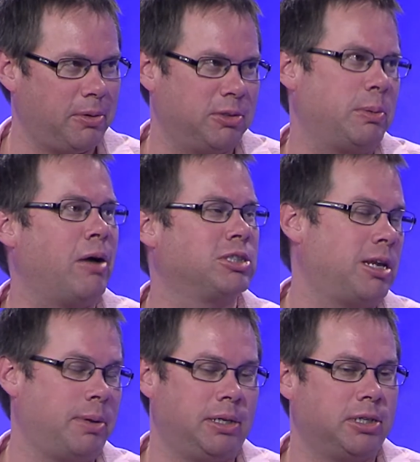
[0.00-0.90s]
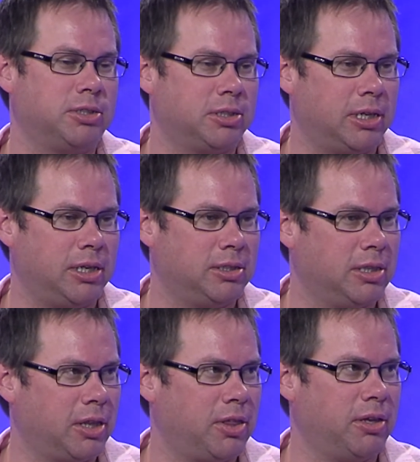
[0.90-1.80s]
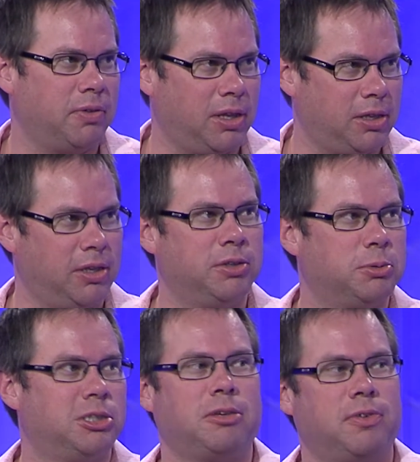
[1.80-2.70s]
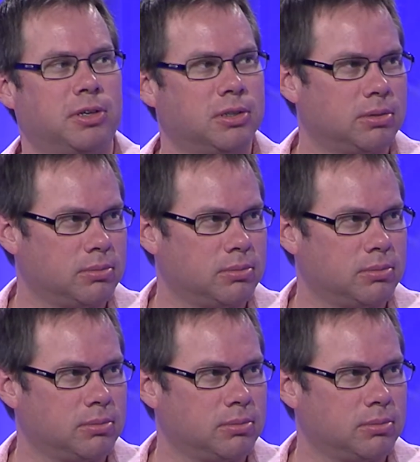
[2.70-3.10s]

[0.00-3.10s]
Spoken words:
That was kind of my intention. I didn't like think of anything in specific.